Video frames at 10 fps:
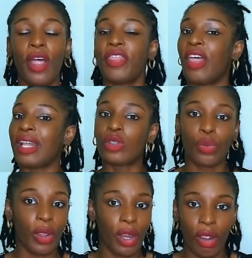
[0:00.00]
that's
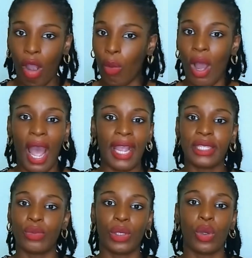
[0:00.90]
where our eyes
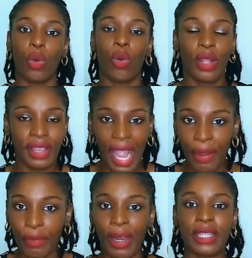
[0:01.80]
will go,
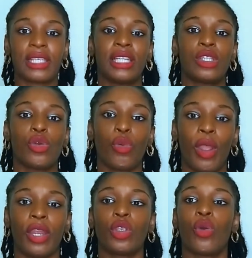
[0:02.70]
directly to
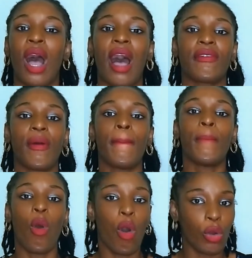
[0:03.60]
where you have
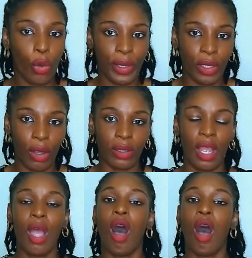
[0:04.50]
more going on.